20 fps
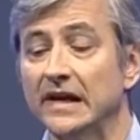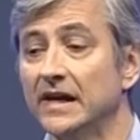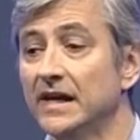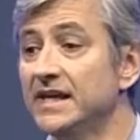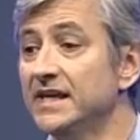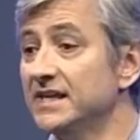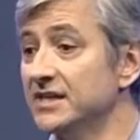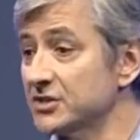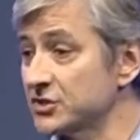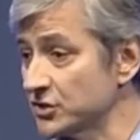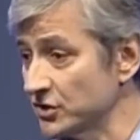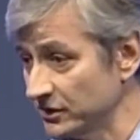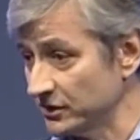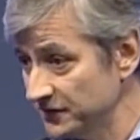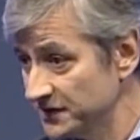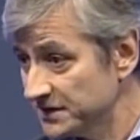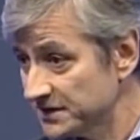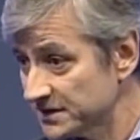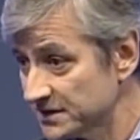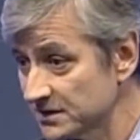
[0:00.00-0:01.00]
link
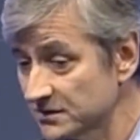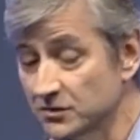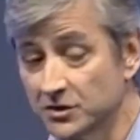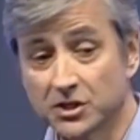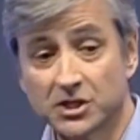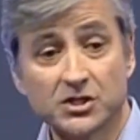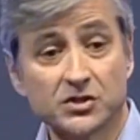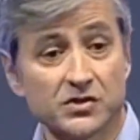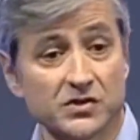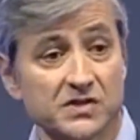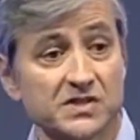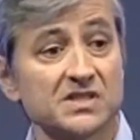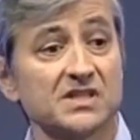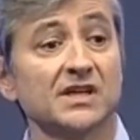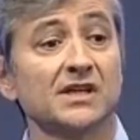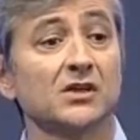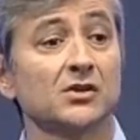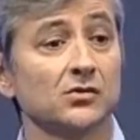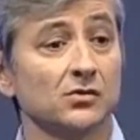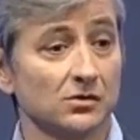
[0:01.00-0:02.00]
service, which is a
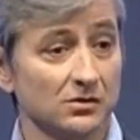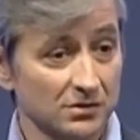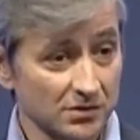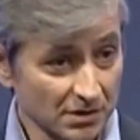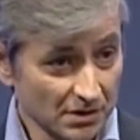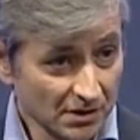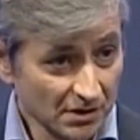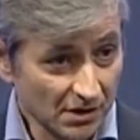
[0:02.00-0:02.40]
secure,